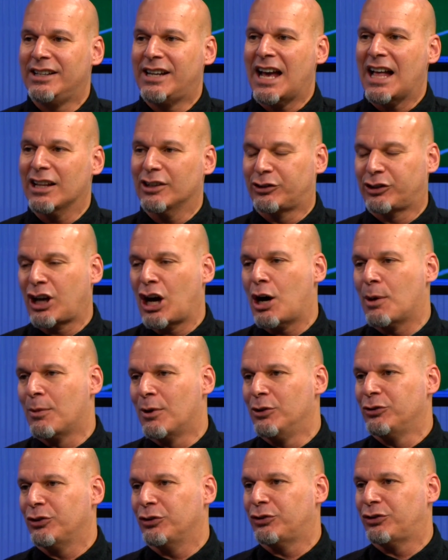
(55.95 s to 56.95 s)
Dallas
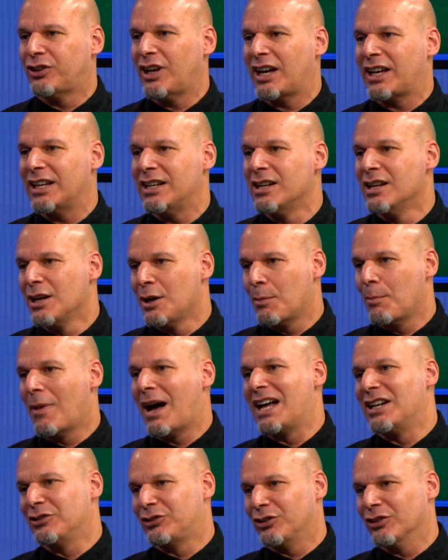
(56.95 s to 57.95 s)
Cowboys are second,
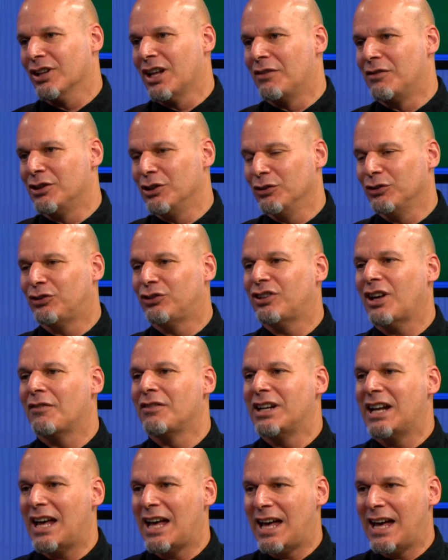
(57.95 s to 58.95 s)
minus 11. They're
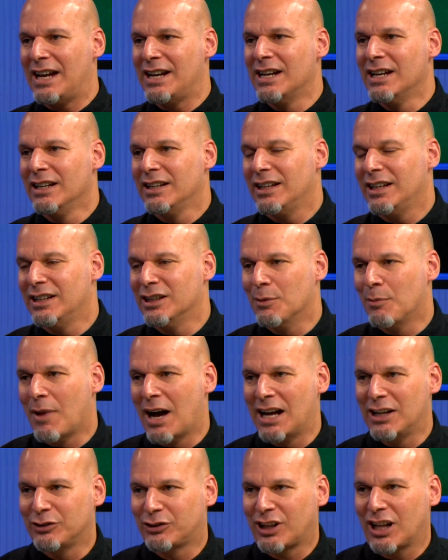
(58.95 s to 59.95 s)
seven ahead in the
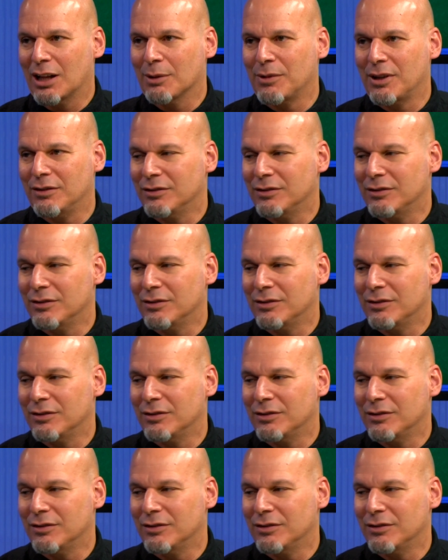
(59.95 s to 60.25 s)
minus column.